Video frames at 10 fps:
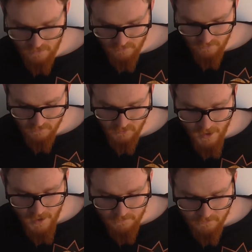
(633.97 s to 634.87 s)
some
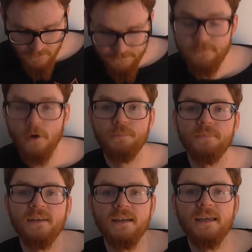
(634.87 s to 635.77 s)
time
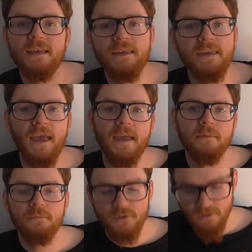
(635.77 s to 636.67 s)
from the
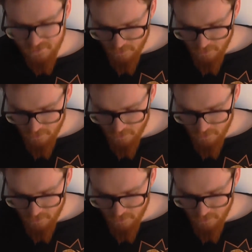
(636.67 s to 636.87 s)
games, as he